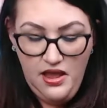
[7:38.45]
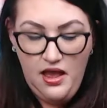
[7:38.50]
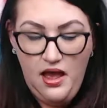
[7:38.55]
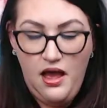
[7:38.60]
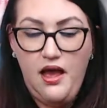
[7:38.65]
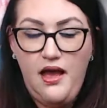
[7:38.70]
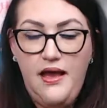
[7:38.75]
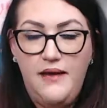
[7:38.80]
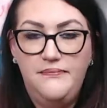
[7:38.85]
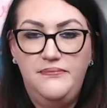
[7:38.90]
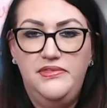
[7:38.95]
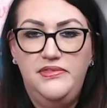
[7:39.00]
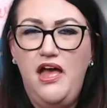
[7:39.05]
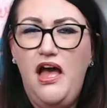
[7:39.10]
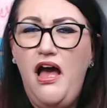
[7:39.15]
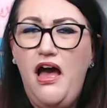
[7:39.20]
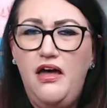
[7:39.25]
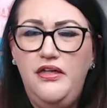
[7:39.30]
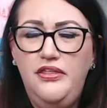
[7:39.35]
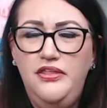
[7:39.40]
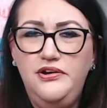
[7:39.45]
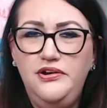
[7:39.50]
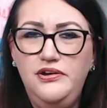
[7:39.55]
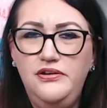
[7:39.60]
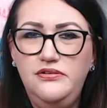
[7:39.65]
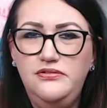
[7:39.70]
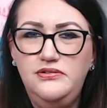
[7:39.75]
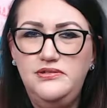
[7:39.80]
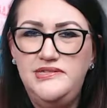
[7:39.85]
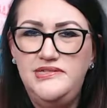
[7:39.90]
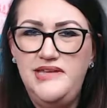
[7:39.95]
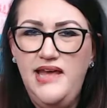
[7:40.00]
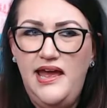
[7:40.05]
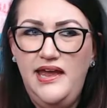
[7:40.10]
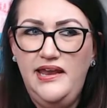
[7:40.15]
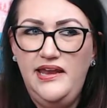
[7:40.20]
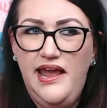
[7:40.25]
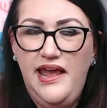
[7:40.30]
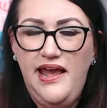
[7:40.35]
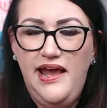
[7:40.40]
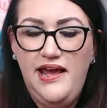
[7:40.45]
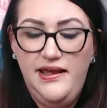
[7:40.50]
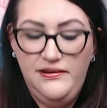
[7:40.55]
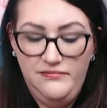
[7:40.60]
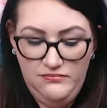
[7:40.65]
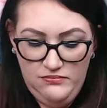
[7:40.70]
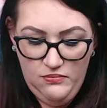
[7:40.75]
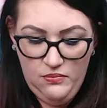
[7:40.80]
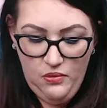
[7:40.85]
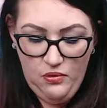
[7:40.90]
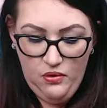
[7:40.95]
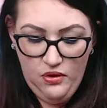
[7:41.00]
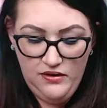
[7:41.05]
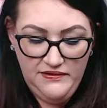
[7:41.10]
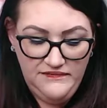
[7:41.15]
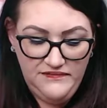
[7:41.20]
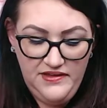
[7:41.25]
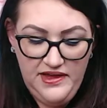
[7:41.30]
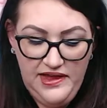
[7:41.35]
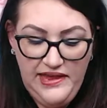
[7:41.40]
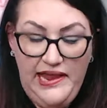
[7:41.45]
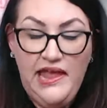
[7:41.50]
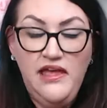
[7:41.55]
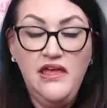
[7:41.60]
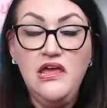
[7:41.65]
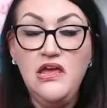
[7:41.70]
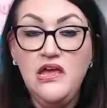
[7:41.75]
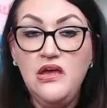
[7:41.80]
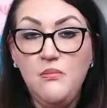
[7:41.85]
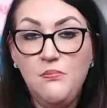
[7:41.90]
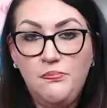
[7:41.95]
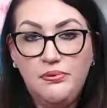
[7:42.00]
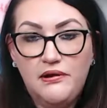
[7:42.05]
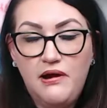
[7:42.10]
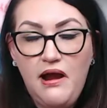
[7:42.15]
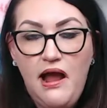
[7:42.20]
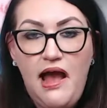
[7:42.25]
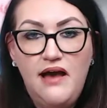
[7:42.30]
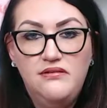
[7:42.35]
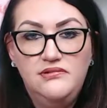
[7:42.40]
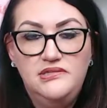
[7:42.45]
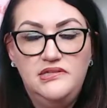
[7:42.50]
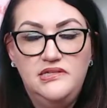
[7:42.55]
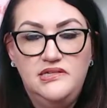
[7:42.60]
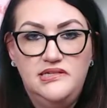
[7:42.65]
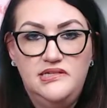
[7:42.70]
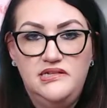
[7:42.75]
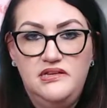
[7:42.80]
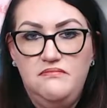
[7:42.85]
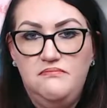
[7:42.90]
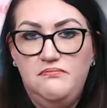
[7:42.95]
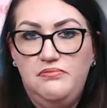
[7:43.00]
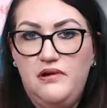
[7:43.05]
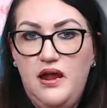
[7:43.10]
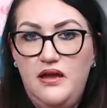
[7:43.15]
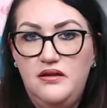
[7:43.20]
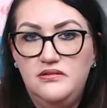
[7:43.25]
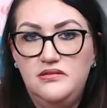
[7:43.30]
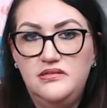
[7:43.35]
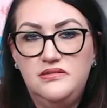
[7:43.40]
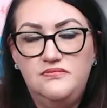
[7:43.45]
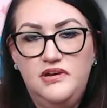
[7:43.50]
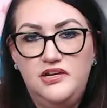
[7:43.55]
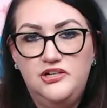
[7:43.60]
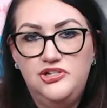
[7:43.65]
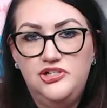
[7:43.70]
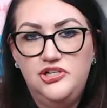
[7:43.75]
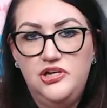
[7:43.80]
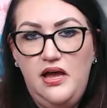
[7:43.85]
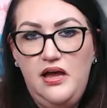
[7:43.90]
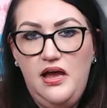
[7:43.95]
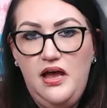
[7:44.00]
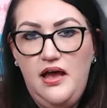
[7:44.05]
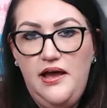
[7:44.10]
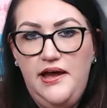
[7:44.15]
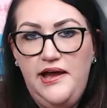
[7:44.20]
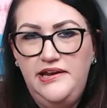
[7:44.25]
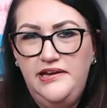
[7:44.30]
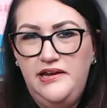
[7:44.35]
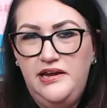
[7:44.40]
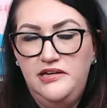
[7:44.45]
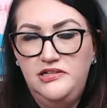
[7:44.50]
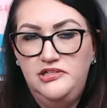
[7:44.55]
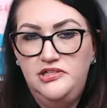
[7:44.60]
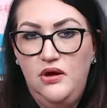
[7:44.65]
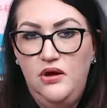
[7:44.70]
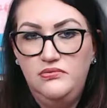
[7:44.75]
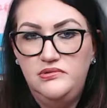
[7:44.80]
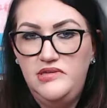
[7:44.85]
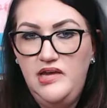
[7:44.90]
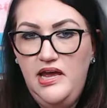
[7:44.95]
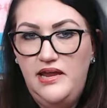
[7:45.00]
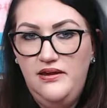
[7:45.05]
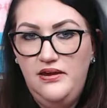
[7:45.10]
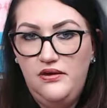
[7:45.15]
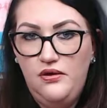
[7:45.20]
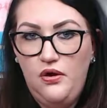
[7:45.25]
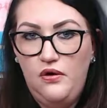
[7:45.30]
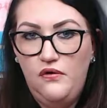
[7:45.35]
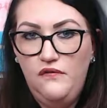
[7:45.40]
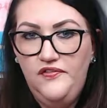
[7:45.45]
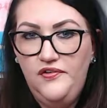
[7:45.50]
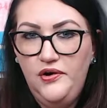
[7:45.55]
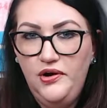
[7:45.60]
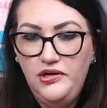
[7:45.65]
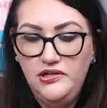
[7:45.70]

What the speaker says: The other nude set had more of like browns and deep browns, which I don't tend to go for.